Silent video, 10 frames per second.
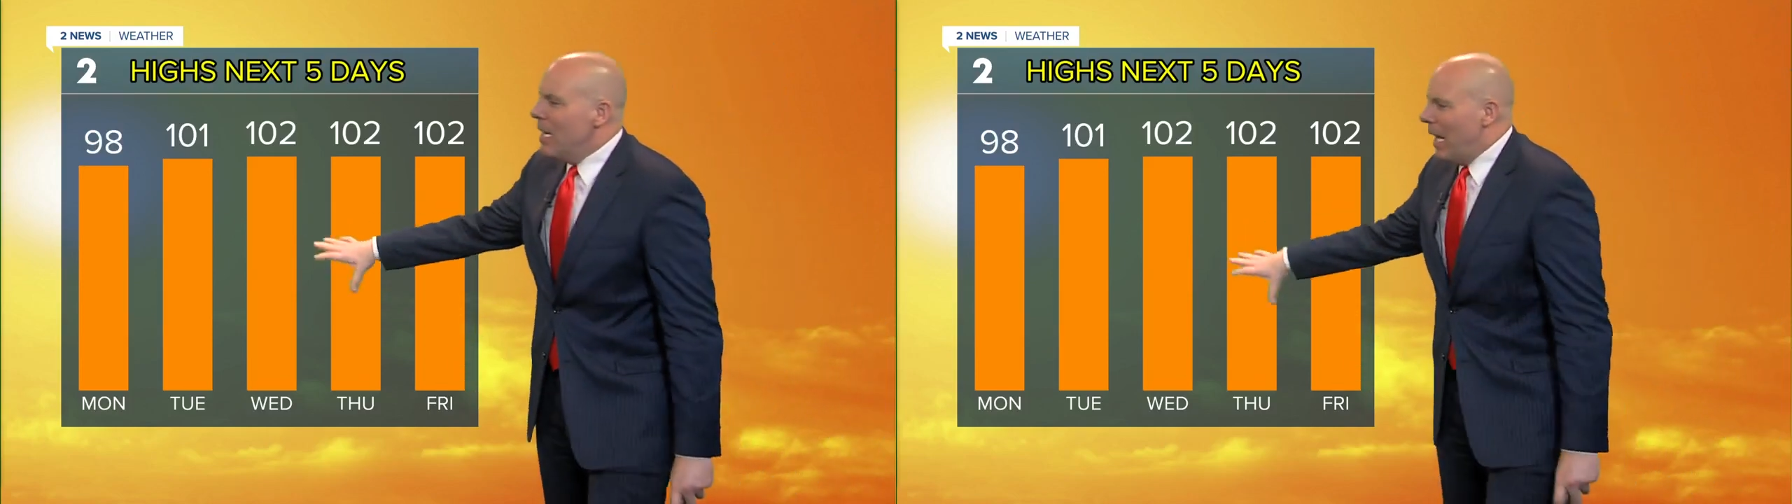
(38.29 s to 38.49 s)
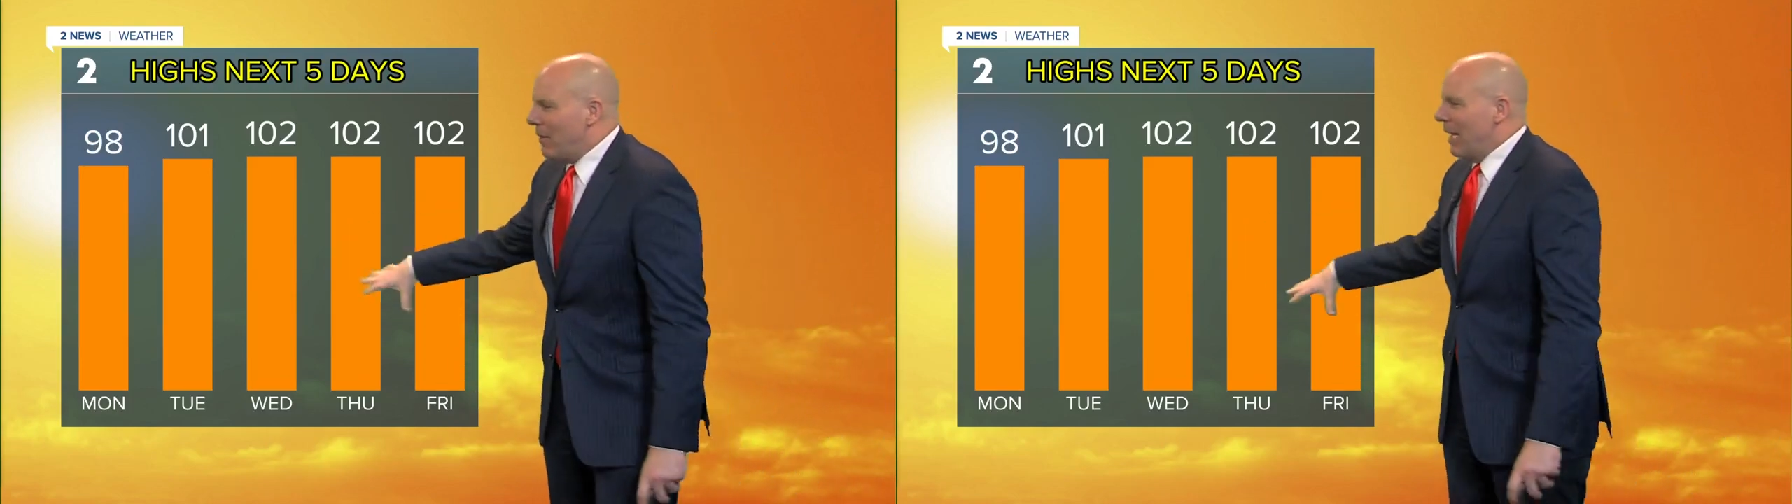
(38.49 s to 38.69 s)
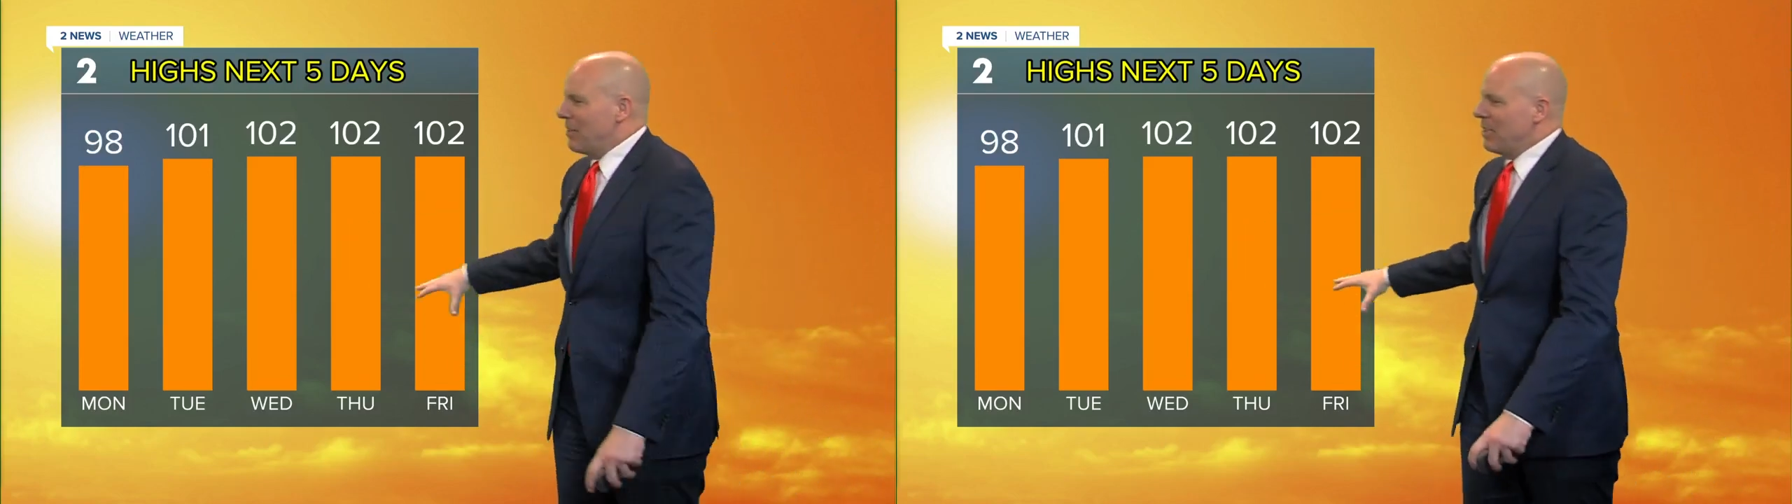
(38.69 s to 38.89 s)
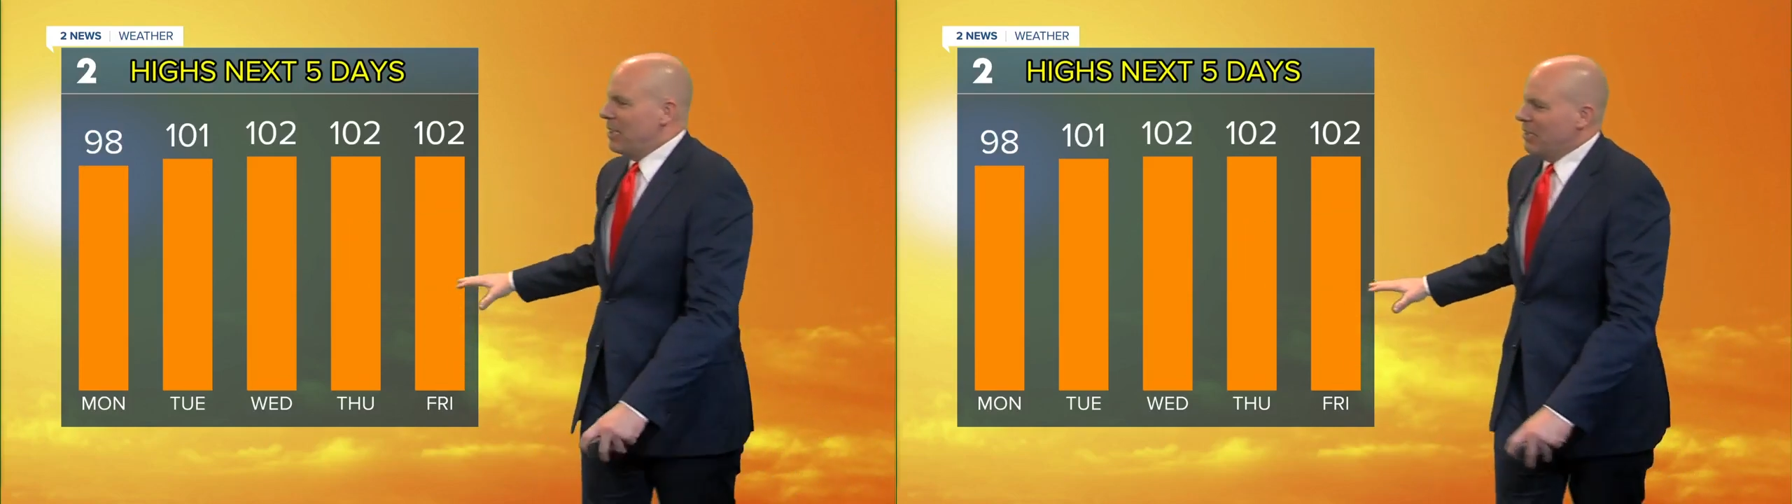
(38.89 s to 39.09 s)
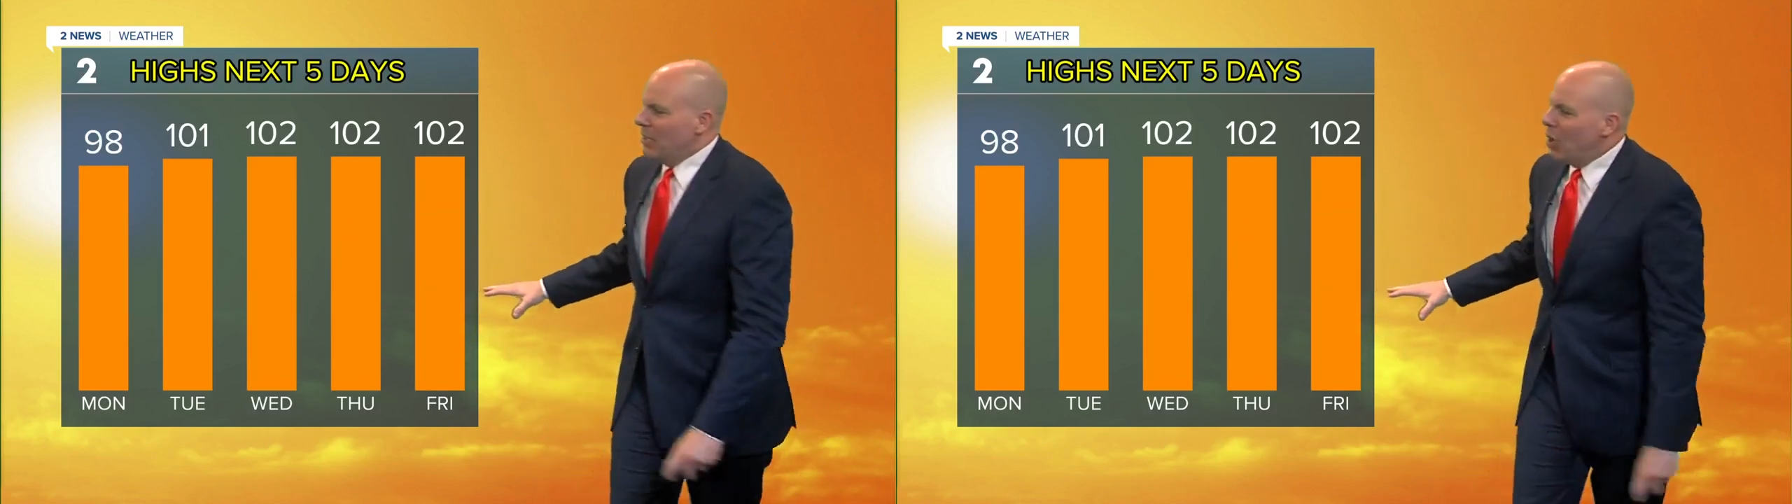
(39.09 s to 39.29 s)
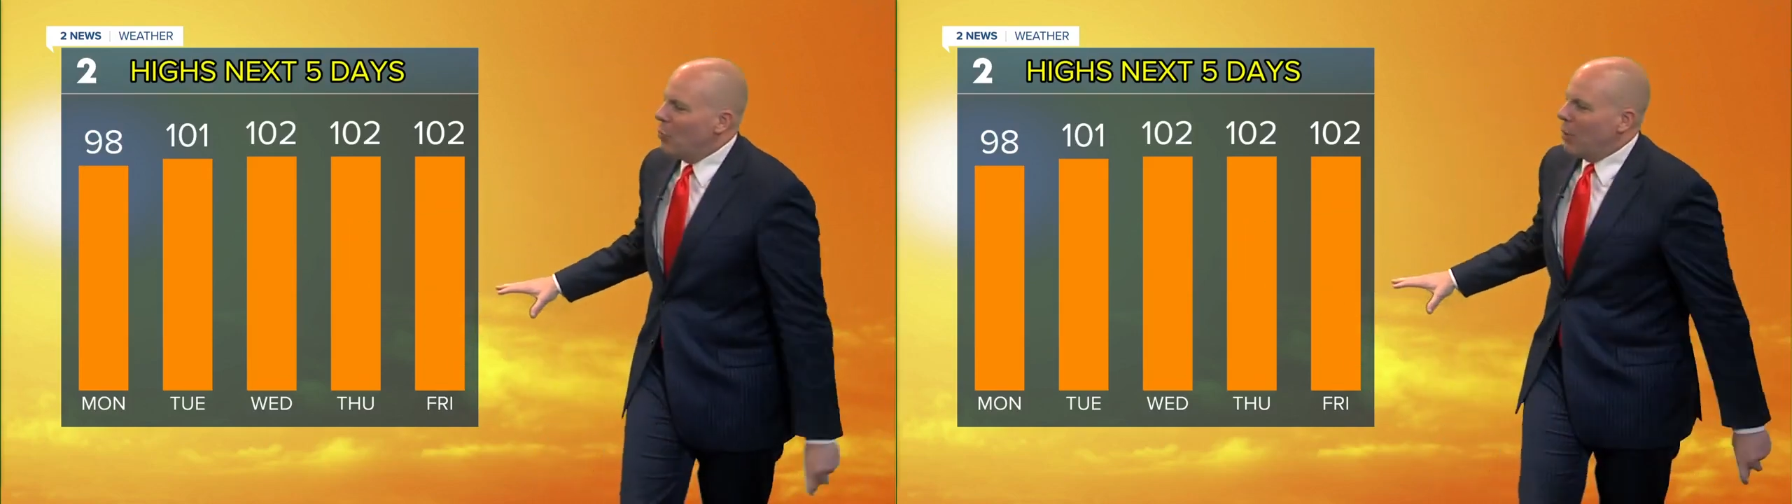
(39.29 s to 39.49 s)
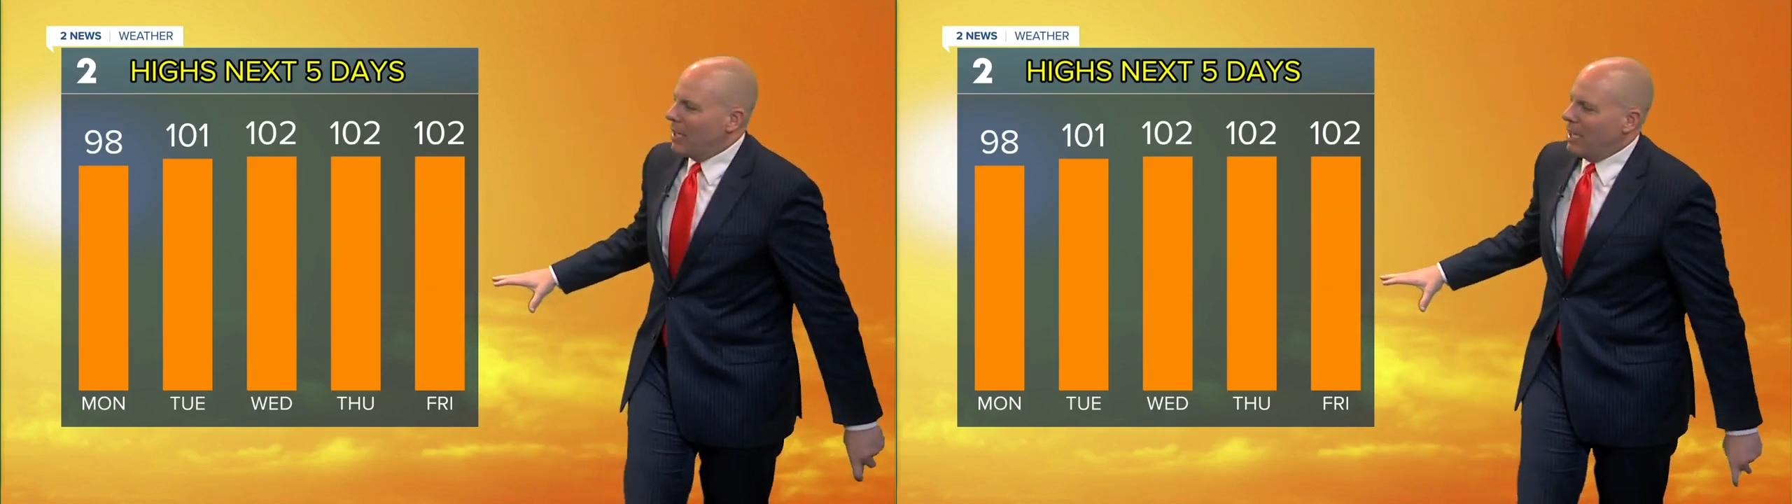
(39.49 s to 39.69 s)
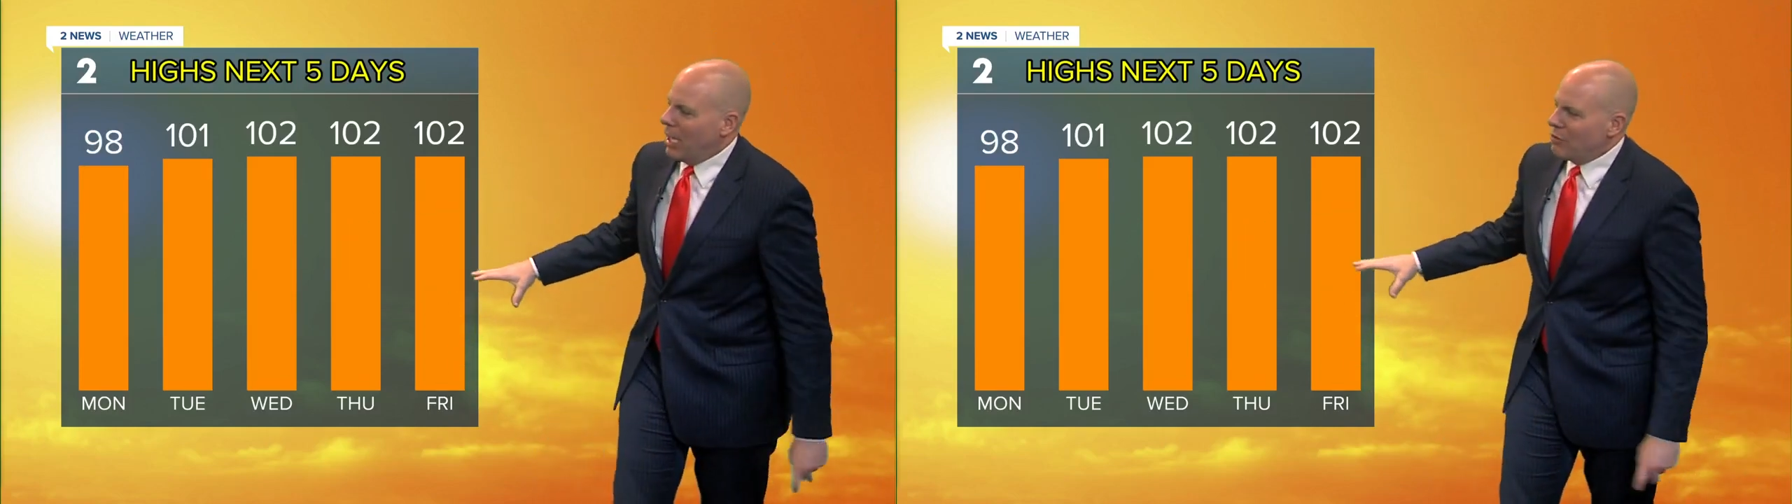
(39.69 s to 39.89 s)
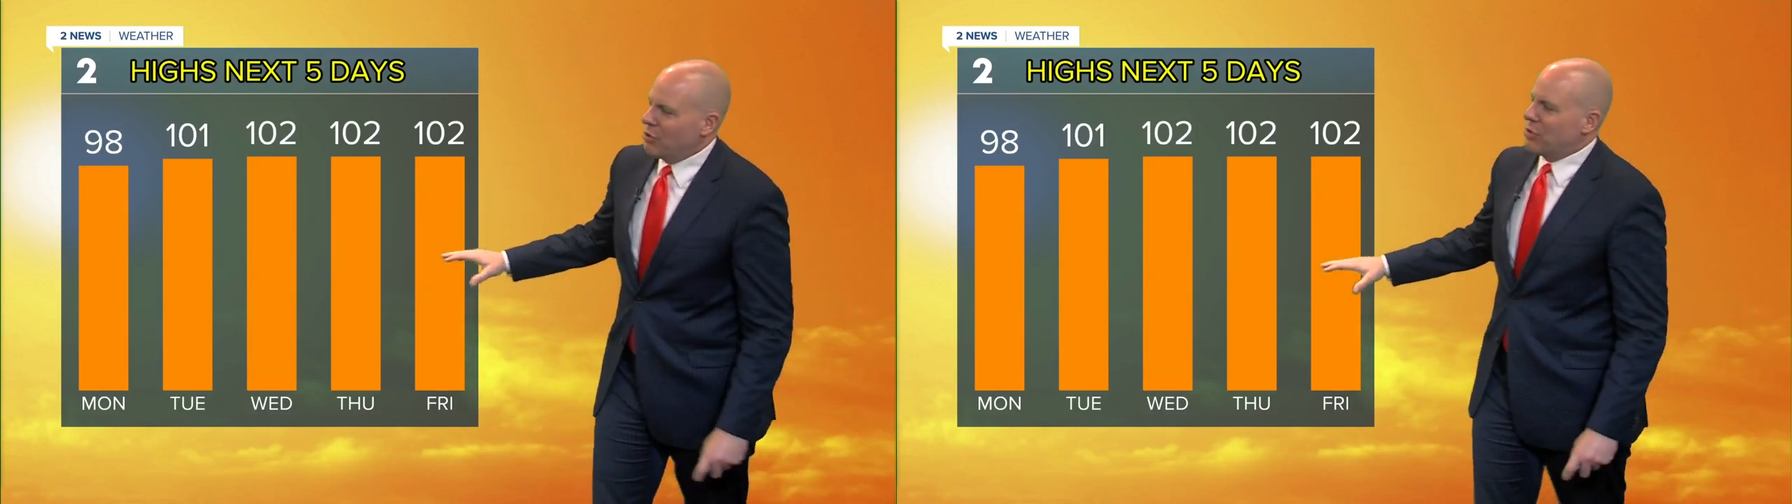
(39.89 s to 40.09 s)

I've got us into the low 100s